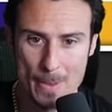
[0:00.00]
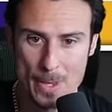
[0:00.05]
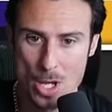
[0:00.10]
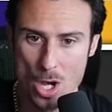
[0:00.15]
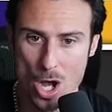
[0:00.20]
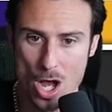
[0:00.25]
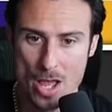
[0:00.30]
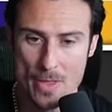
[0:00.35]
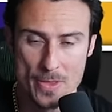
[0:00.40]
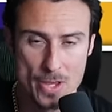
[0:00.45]
The
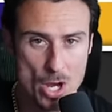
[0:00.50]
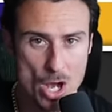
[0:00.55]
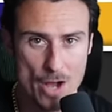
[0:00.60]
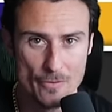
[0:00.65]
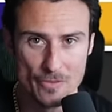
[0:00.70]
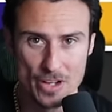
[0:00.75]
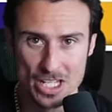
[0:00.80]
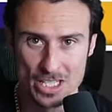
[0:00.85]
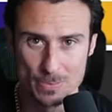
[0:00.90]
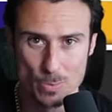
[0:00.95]
uh, and the
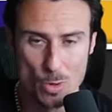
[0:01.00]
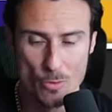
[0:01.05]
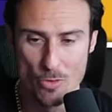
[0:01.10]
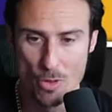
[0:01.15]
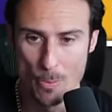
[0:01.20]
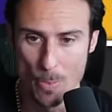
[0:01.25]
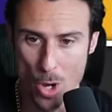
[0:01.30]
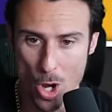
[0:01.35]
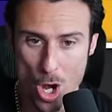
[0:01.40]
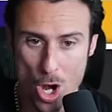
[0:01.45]
offense moved the
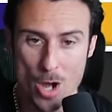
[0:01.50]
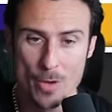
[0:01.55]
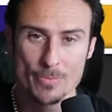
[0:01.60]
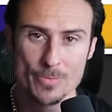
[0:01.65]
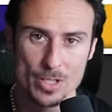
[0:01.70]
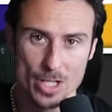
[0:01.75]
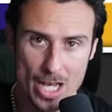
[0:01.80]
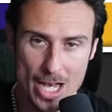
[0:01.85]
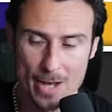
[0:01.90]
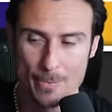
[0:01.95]
ball. Yeah,